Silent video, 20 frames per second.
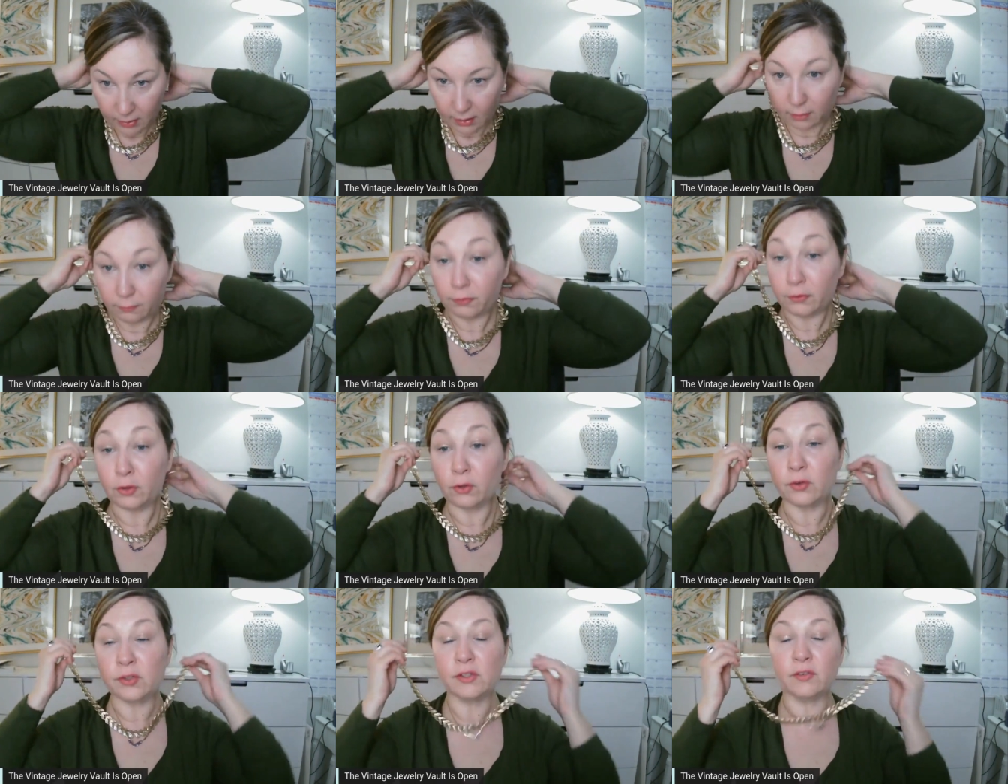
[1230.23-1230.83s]
And for
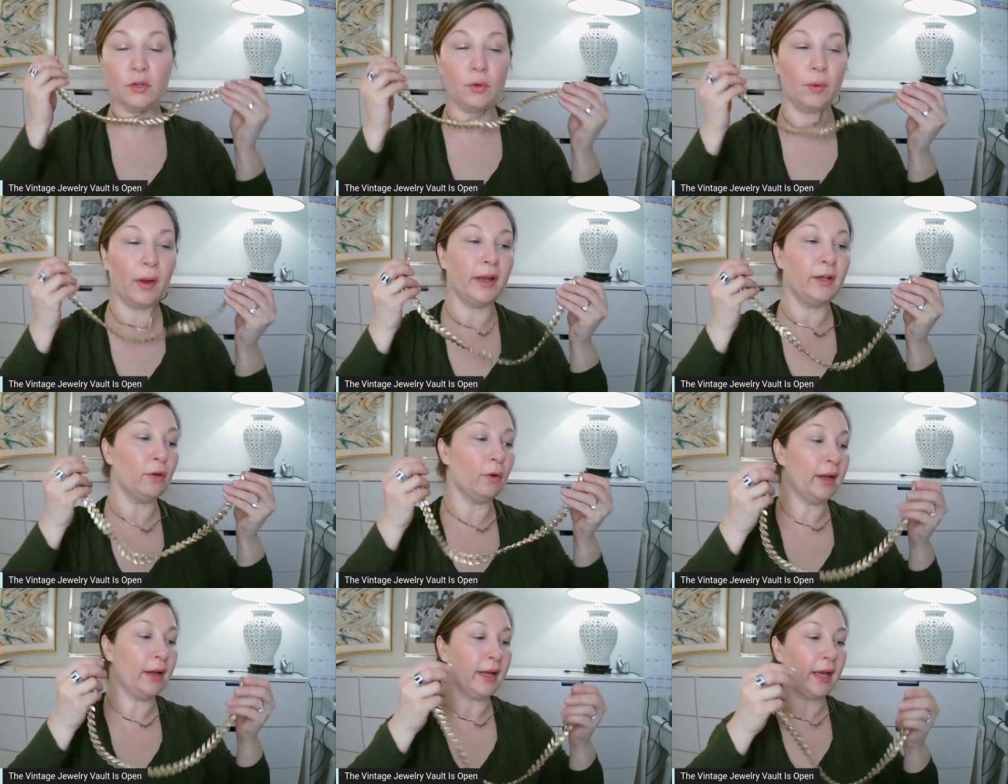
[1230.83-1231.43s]
those of you, I
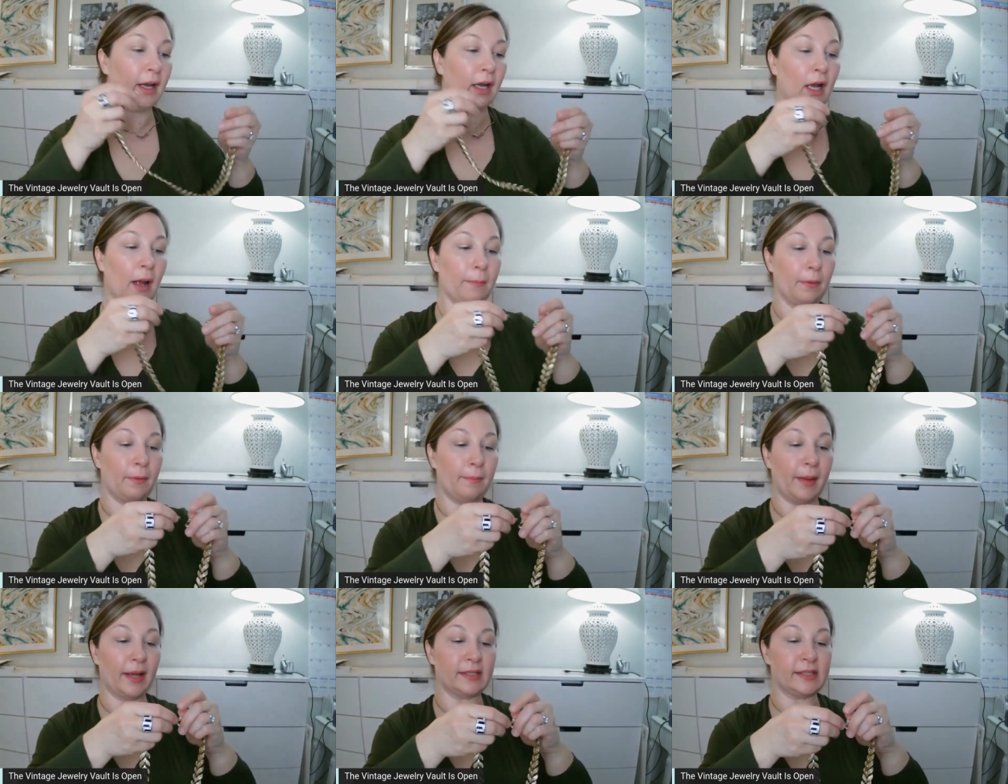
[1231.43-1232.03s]
know I got a
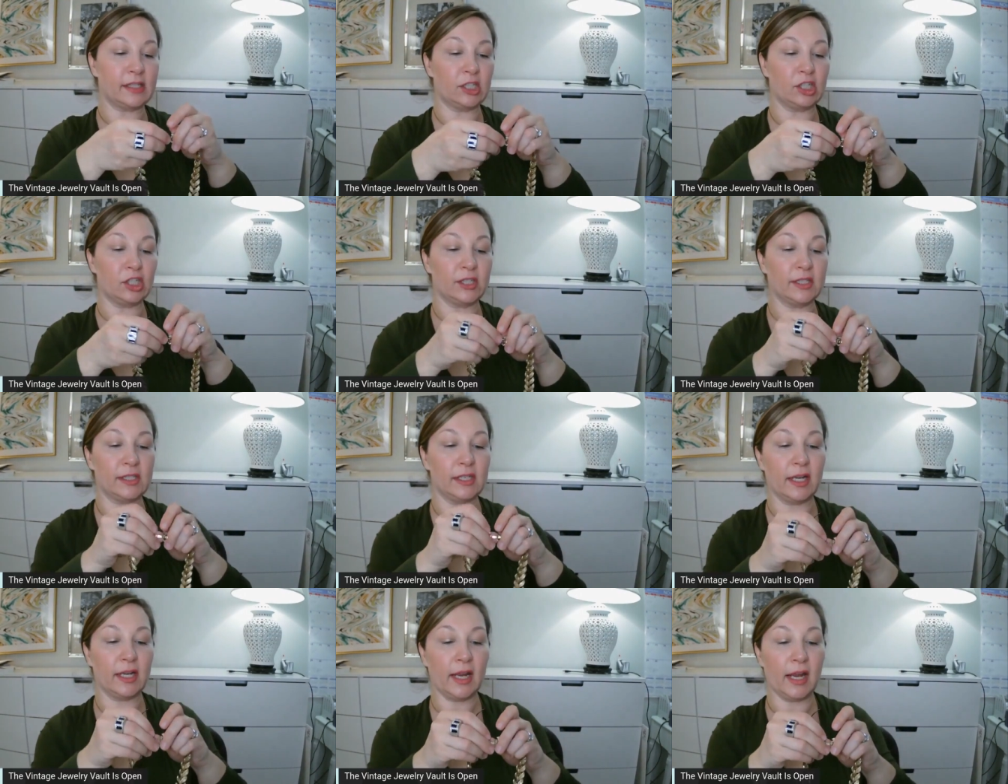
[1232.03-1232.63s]
couple messages
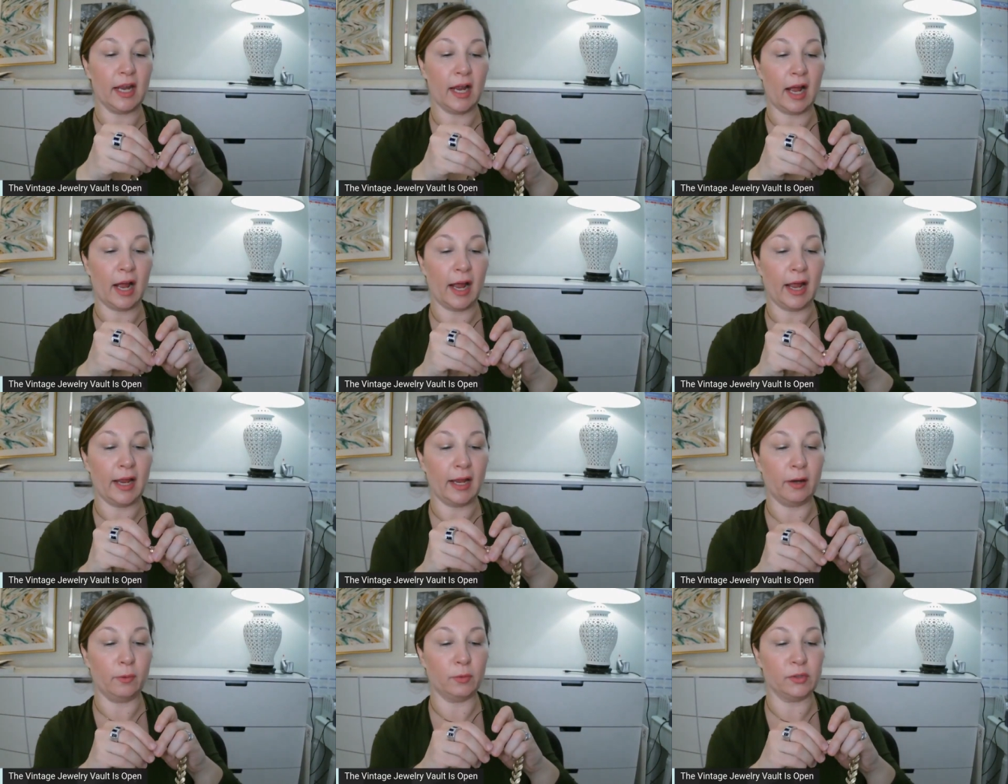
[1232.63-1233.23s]
today.
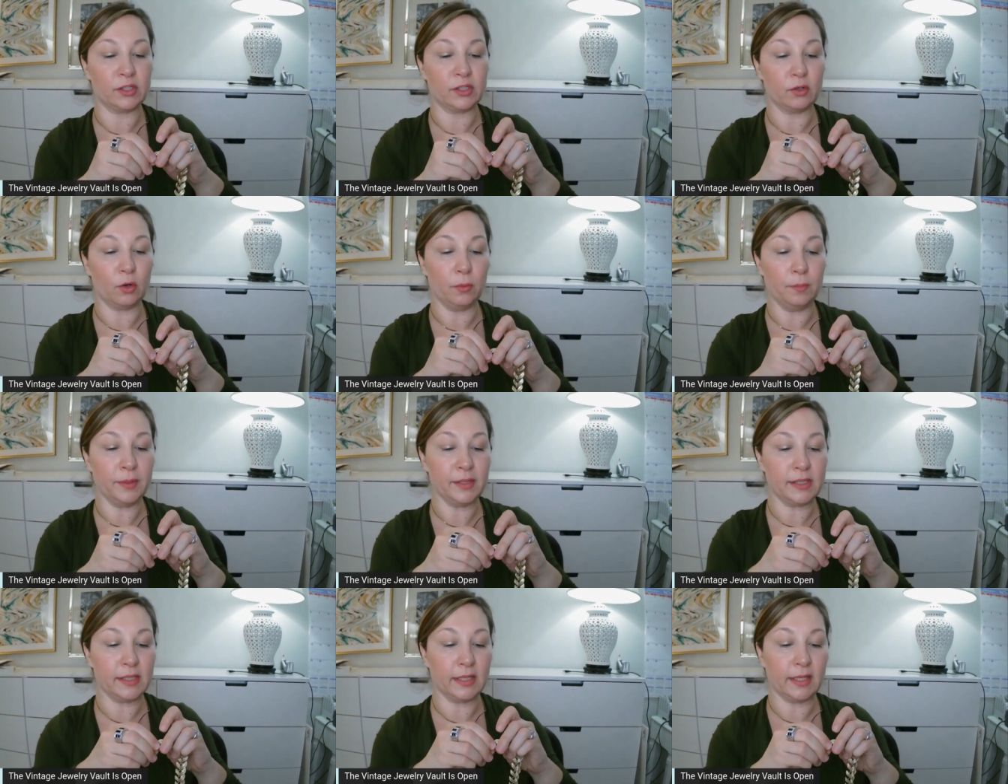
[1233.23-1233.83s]
I was so
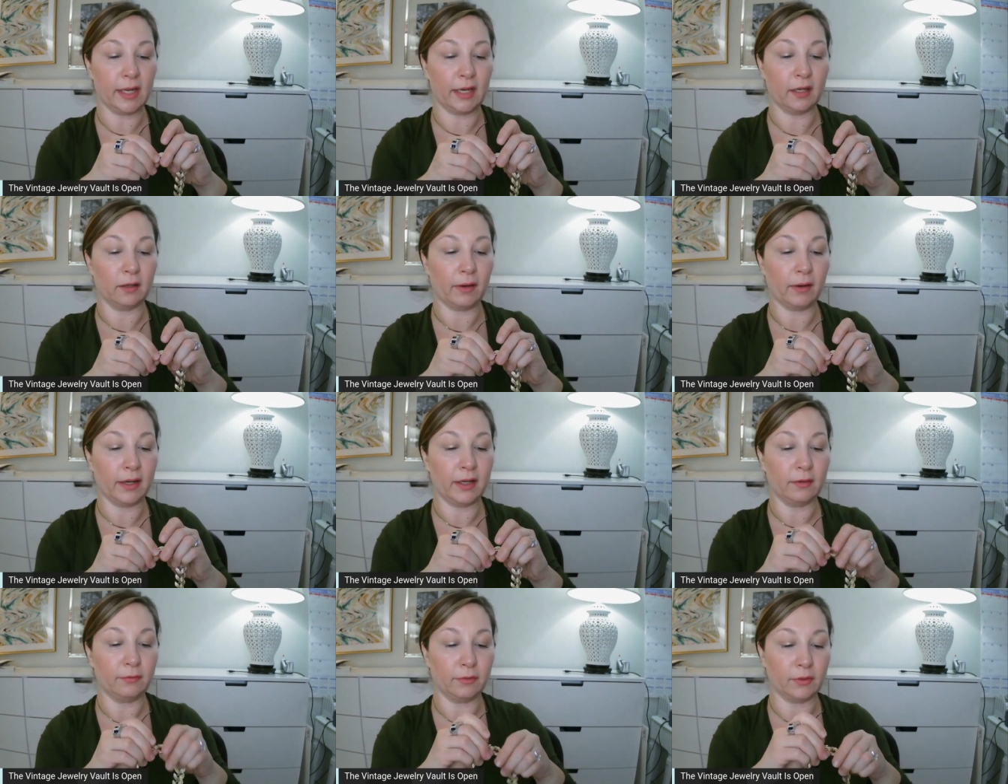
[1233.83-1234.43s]
busy getting
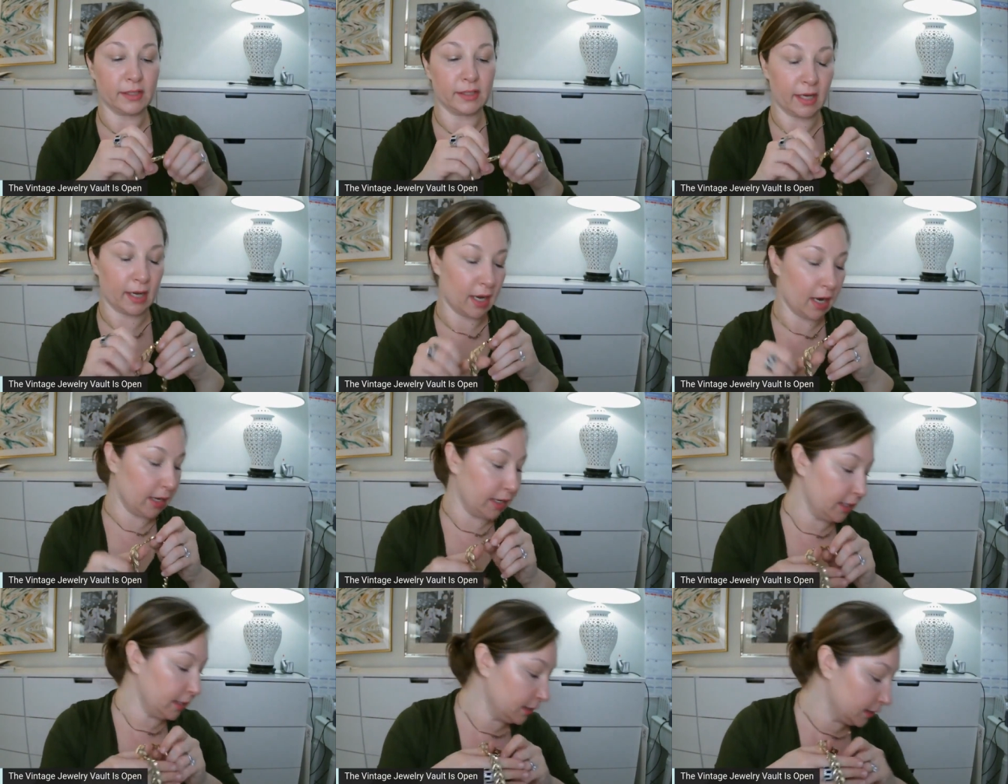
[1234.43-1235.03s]
ready for
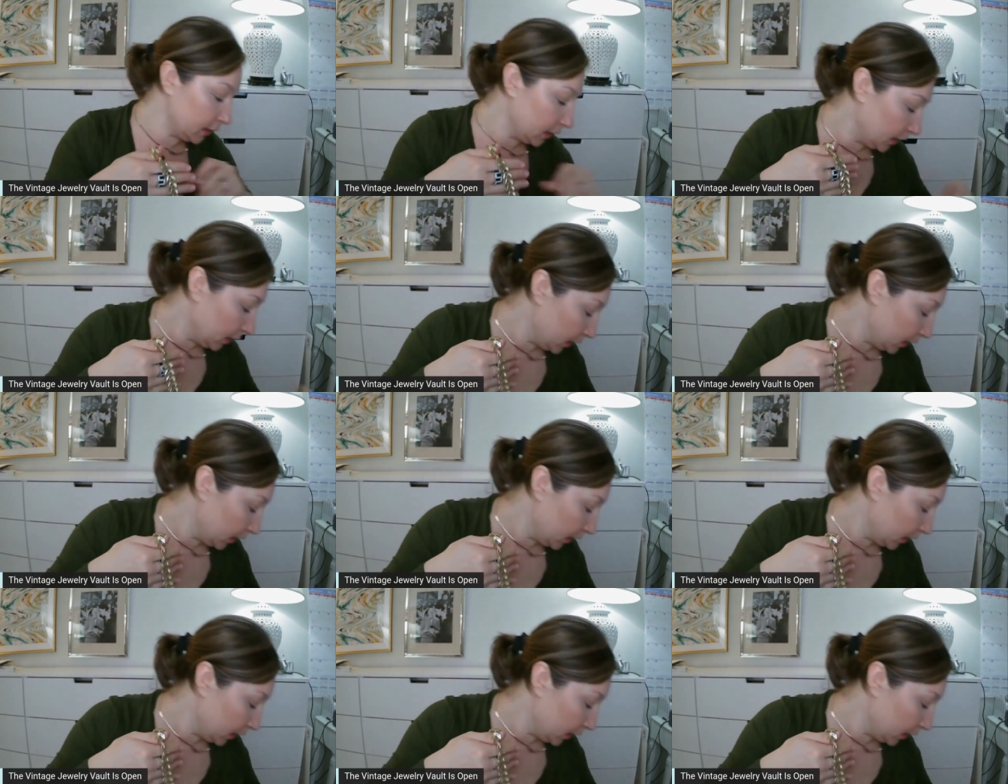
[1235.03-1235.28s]
tonight,